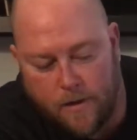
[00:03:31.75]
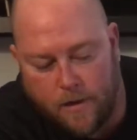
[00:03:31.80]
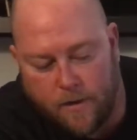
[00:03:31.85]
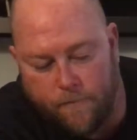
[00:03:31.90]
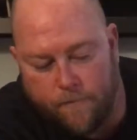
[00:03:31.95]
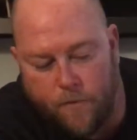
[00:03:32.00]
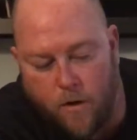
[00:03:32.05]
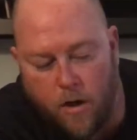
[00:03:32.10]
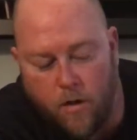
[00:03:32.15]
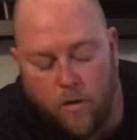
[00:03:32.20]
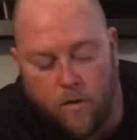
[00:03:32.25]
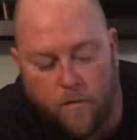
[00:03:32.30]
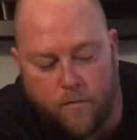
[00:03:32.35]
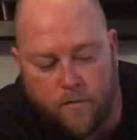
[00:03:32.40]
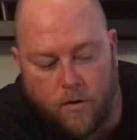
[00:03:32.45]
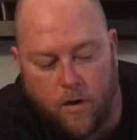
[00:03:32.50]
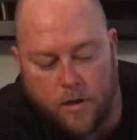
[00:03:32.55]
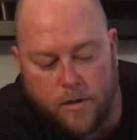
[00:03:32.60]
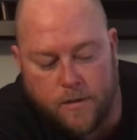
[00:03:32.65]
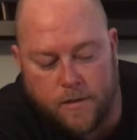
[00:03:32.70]
It can fall
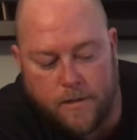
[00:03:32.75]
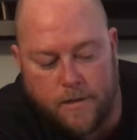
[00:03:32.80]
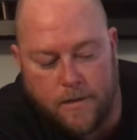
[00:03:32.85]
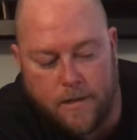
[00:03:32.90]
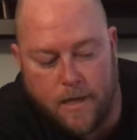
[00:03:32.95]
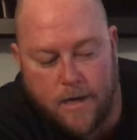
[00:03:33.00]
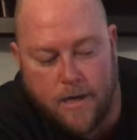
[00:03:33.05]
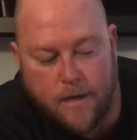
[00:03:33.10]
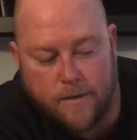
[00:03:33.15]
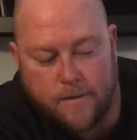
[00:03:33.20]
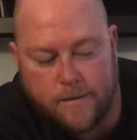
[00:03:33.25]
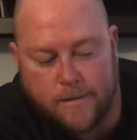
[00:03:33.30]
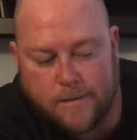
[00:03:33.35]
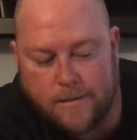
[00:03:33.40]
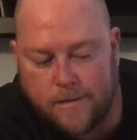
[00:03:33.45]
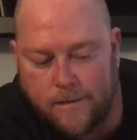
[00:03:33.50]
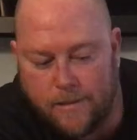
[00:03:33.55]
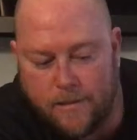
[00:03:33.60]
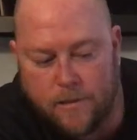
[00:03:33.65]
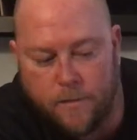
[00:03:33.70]
over onto the
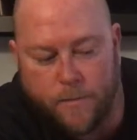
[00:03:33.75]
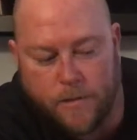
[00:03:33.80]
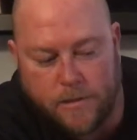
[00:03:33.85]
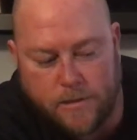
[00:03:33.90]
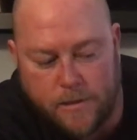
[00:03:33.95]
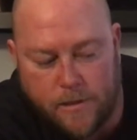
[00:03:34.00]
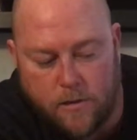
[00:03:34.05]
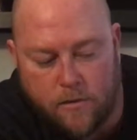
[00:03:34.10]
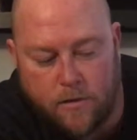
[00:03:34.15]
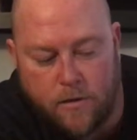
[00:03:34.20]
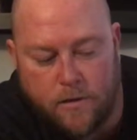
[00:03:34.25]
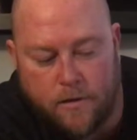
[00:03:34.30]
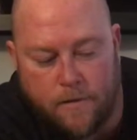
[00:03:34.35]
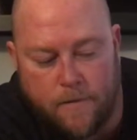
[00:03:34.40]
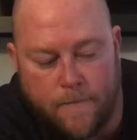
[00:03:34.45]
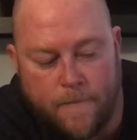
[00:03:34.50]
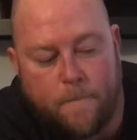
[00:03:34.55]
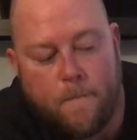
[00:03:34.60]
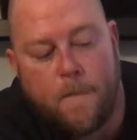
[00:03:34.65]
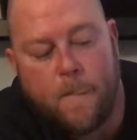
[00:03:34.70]
seat, the
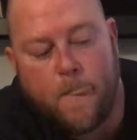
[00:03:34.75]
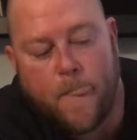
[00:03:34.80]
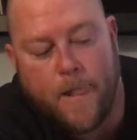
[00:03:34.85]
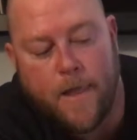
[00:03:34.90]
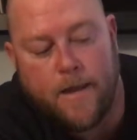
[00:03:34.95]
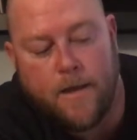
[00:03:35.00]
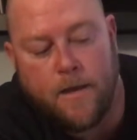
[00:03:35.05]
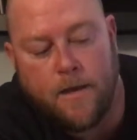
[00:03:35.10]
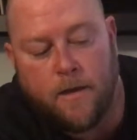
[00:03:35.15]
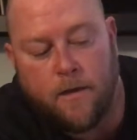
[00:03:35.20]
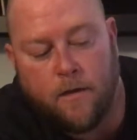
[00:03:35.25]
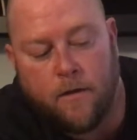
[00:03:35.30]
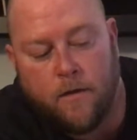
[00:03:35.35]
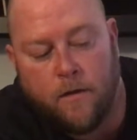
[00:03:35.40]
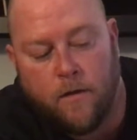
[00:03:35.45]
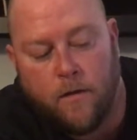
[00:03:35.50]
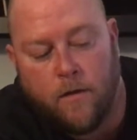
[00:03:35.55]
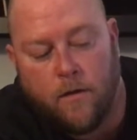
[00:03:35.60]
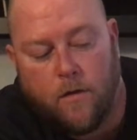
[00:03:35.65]
material, and